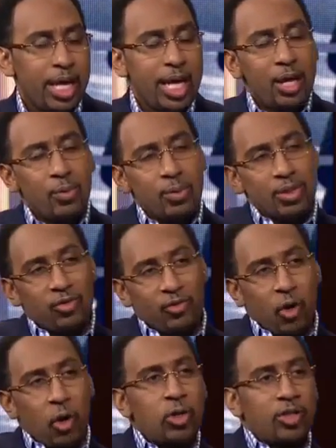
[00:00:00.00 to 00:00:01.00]
it was
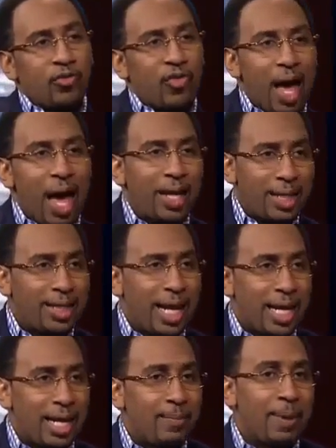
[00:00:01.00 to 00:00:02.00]
first
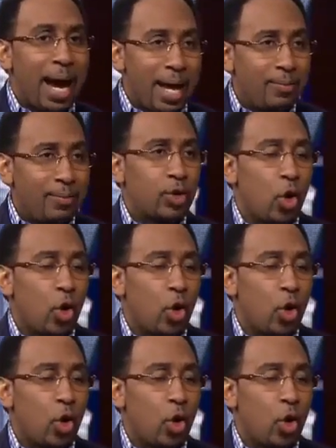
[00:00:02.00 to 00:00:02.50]
validated by him